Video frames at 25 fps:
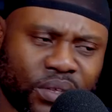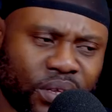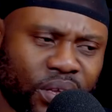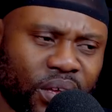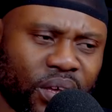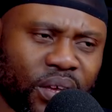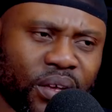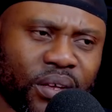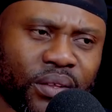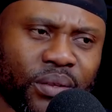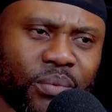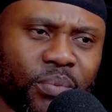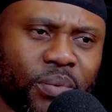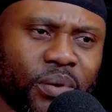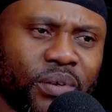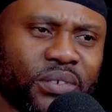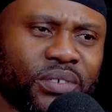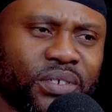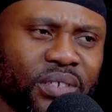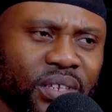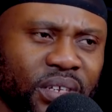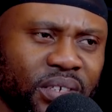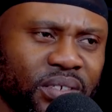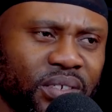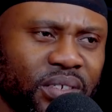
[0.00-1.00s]
yeah, the
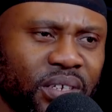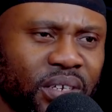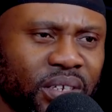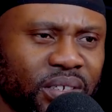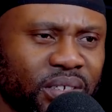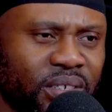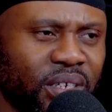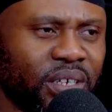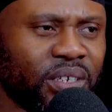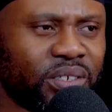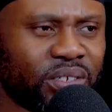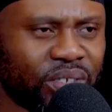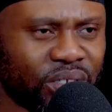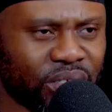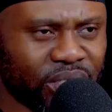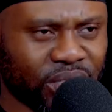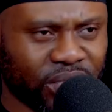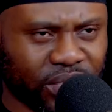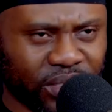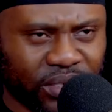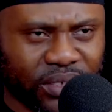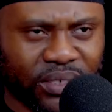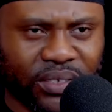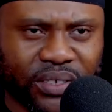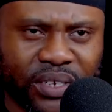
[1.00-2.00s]
person that's there is there to
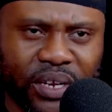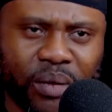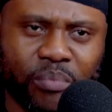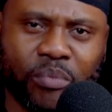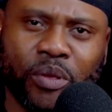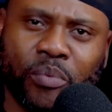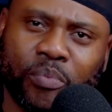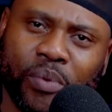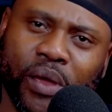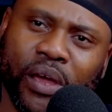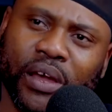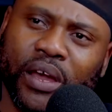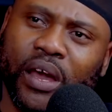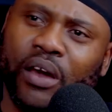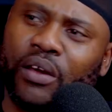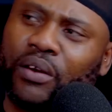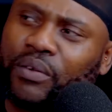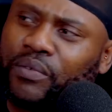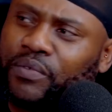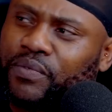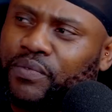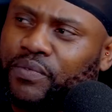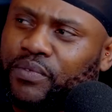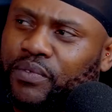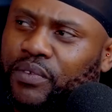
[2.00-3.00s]
just snap me back out
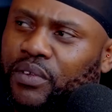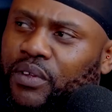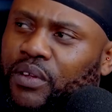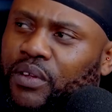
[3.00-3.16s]
of